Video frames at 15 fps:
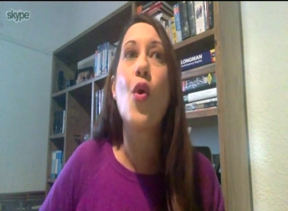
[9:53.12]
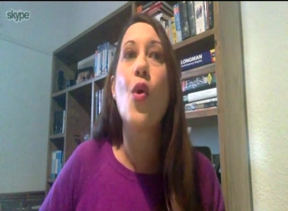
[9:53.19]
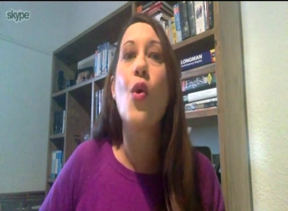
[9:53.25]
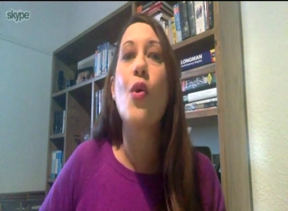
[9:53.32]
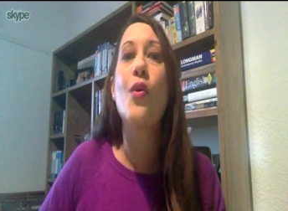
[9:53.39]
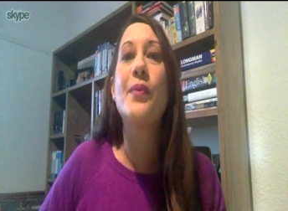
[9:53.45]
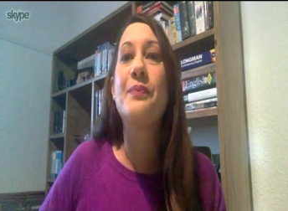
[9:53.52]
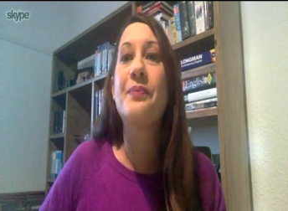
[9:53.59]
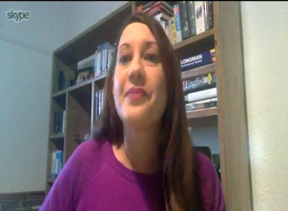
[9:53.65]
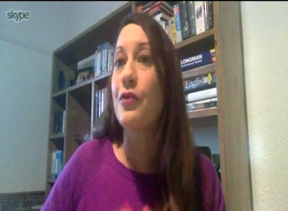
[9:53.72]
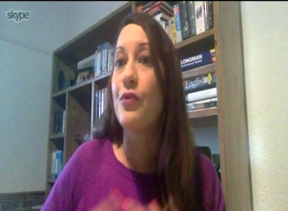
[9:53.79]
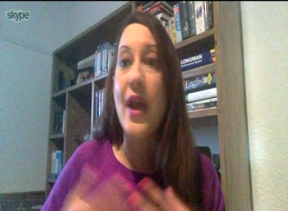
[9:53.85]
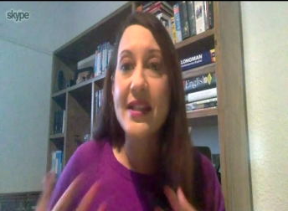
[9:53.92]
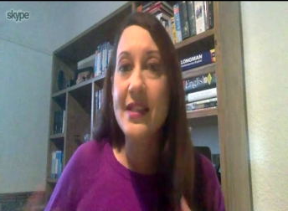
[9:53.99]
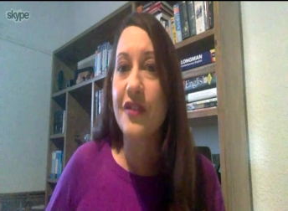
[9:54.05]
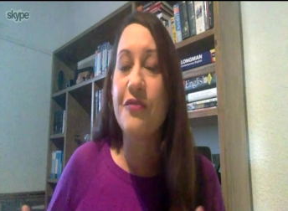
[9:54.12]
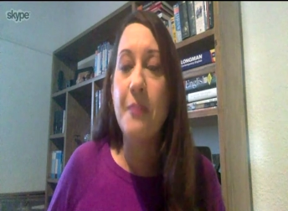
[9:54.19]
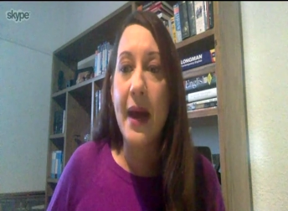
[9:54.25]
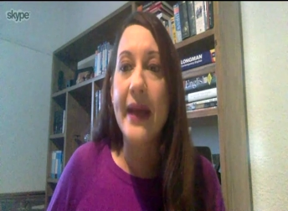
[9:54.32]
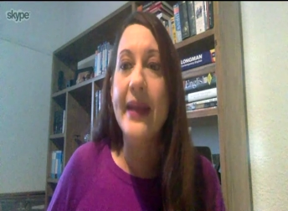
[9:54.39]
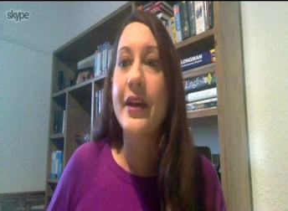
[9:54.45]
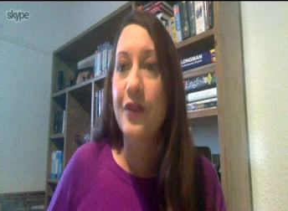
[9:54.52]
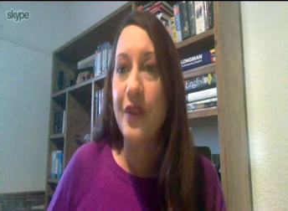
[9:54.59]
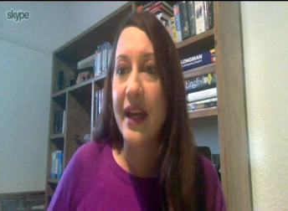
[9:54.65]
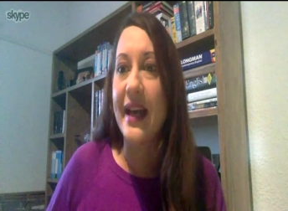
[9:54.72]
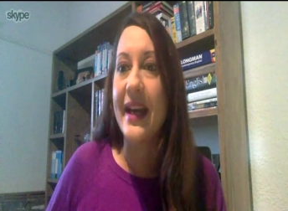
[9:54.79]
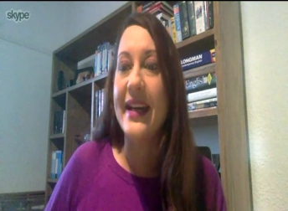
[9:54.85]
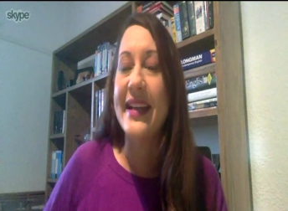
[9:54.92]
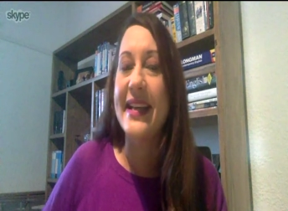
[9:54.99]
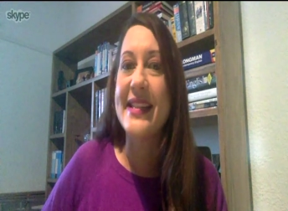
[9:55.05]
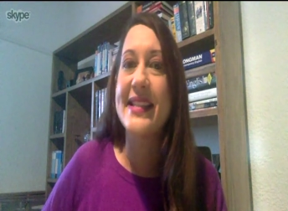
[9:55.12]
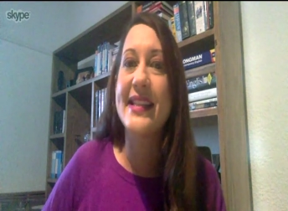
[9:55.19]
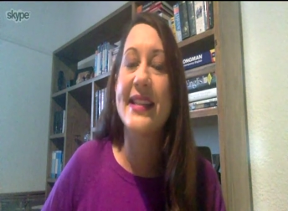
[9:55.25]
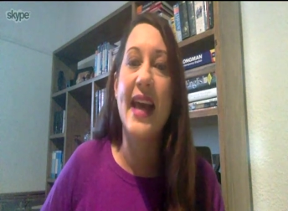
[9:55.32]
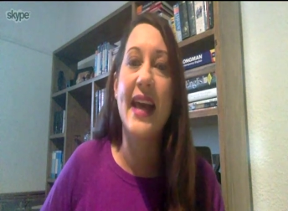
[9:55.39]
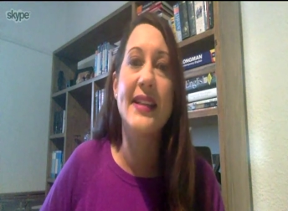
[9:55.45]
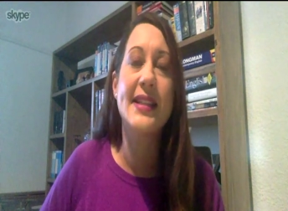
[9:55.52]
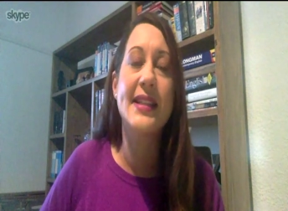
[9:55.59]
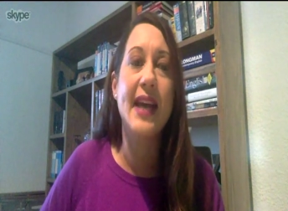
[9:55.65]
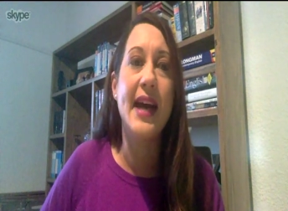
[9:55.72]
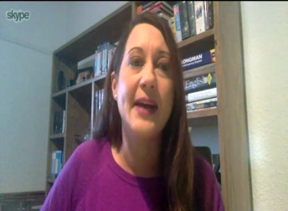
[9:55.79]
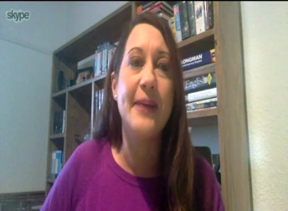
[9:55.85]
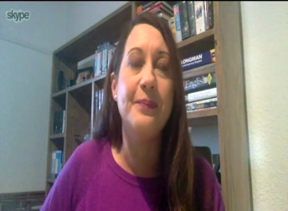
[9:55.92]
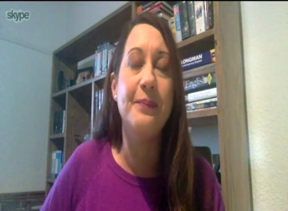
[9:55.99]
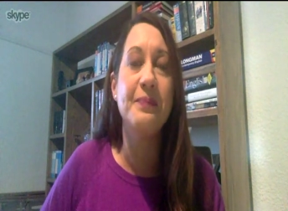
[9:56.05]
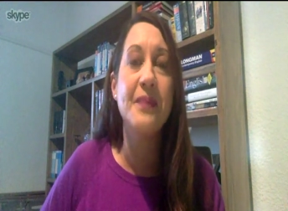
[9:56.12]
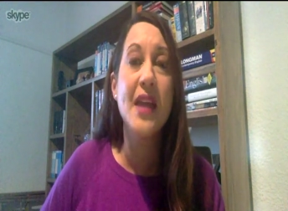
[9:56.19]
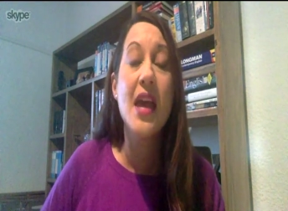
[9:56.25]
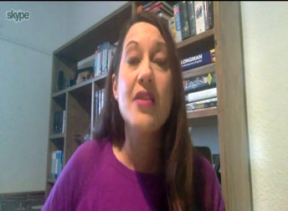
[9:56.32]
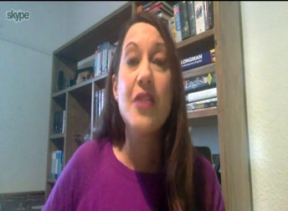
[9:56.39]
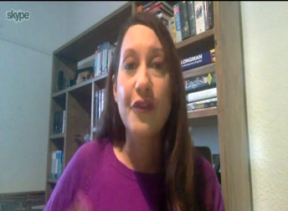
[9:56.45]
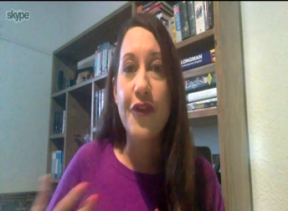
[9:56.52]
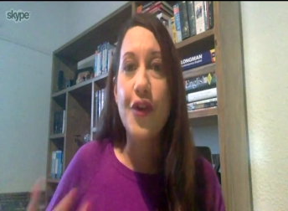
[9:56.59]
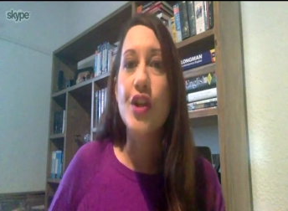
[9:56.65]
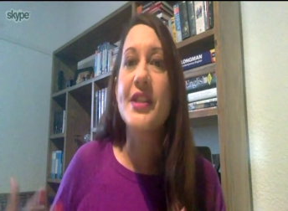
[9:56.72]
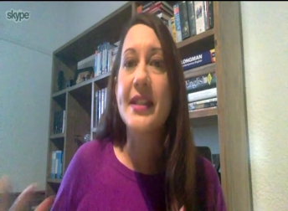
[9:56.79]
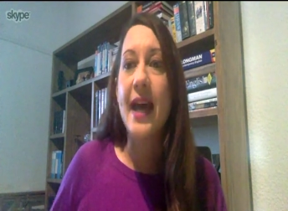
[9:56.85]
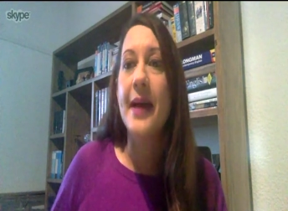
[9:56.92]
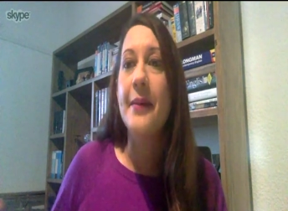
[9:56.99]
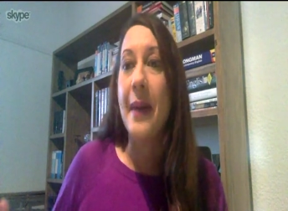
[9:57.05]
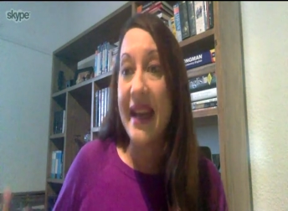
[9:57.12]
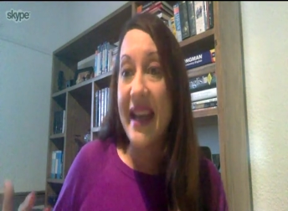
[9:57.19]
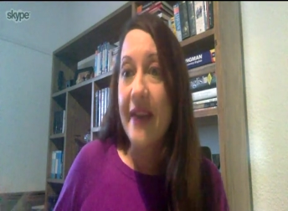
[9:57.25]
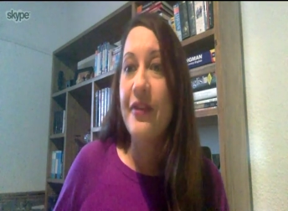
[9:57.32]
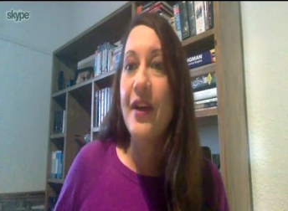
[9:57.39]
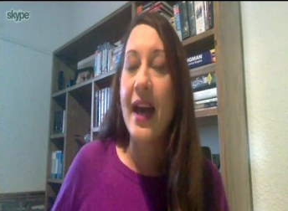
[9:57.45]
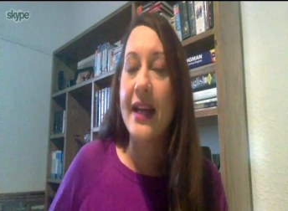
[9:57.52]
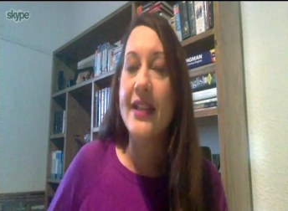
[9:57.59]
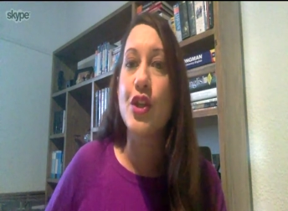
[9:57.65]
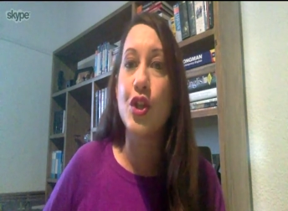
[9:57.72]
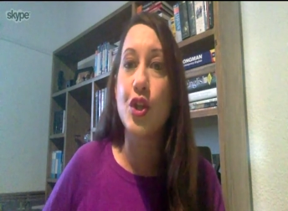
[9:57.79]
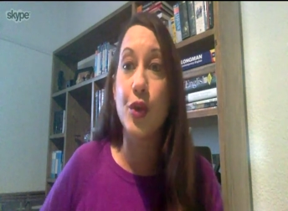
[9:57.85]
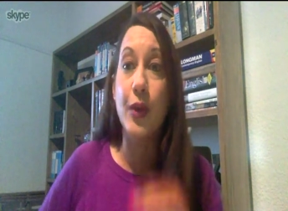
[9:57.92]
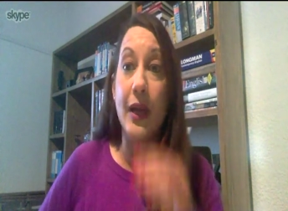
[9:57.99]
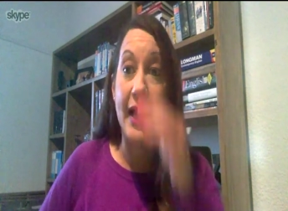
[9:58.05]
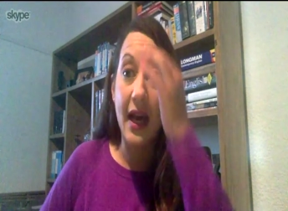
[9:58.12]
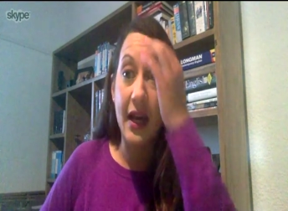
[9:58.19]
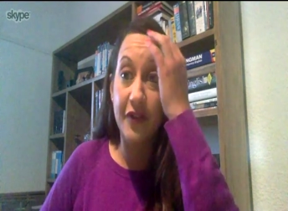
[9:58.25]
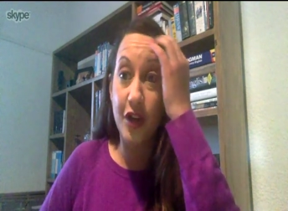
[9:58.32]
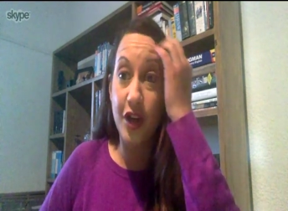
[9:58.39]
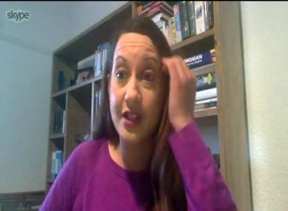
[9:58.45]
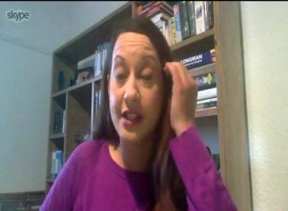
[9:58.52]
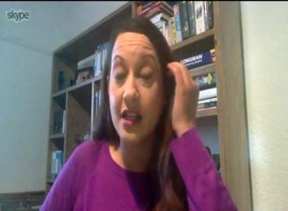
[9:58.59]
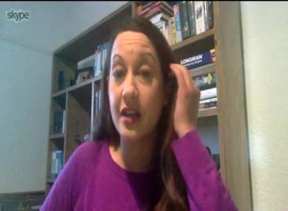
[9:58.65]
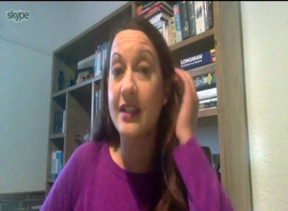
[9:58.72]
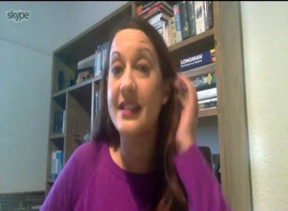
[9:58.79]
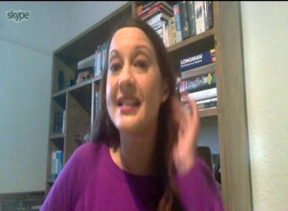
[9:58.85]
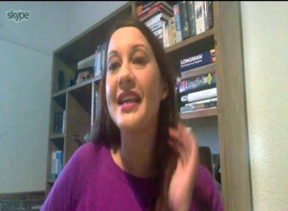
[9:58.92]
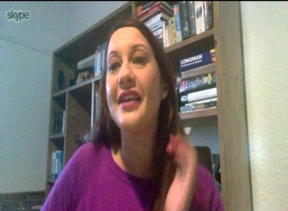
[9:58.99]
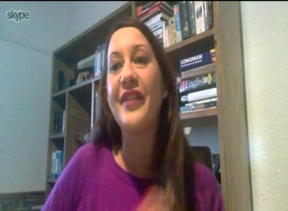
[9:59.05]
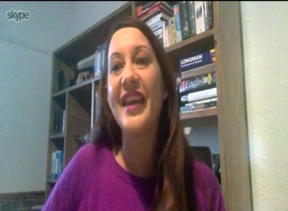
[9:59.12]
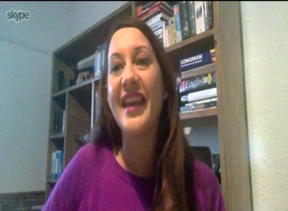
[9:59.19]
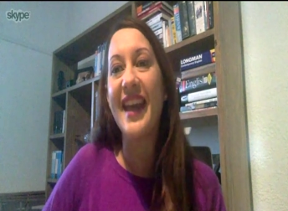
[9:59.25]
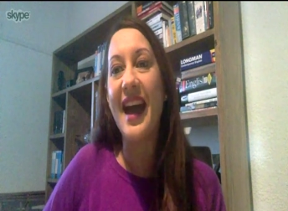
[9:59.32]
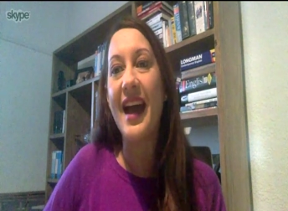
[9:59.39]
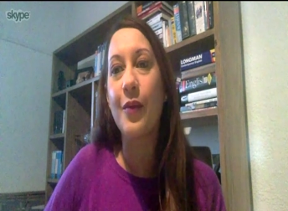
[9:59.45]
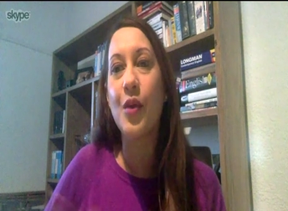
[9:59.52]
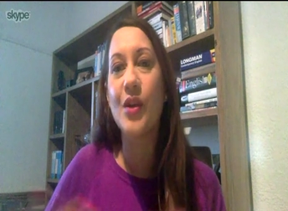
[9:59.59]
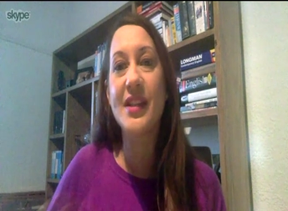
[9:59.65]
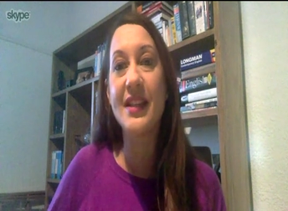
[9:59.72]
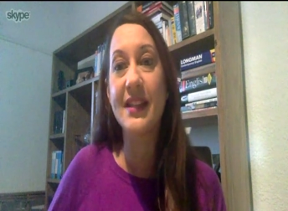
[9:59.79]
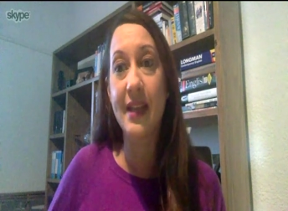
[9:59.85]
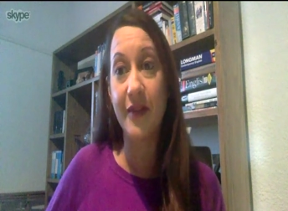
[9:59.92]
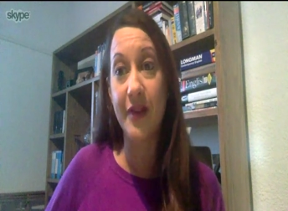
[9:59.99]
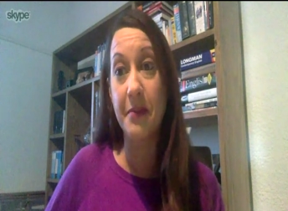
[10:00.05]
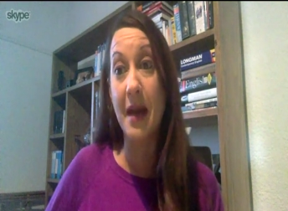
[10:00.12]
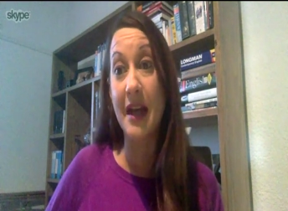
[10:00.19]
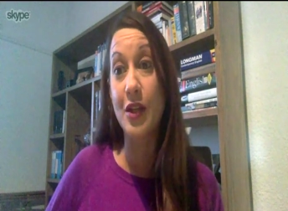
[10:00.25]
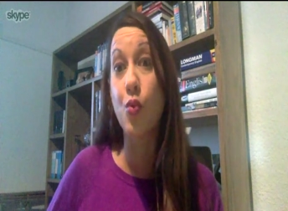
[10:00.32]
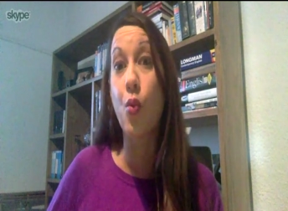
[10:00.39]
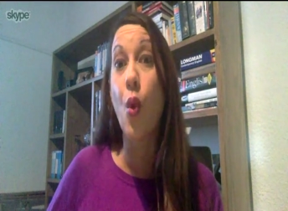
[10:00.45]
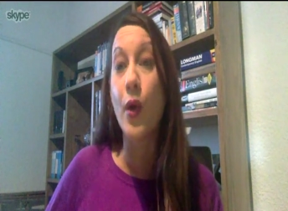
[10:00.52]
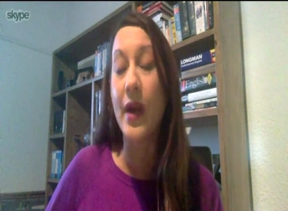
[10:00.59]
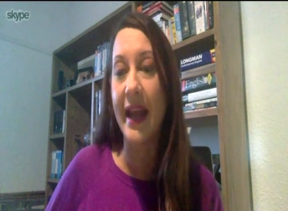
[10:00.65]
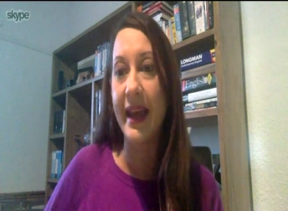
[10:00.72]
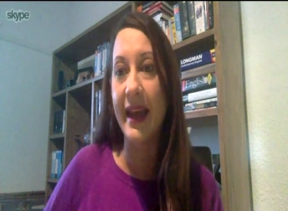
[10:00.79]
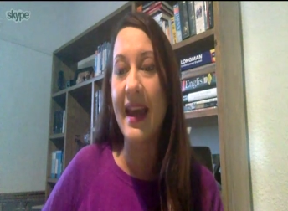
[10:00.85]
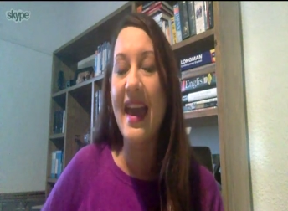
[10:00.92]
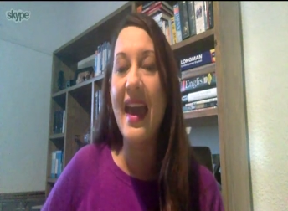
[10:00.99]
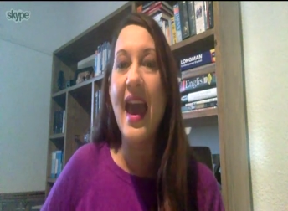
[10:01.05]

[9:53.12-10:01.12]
for the rest of my career is that um, the first time I ever had to do a live casting on TV, I wasn't given much warning.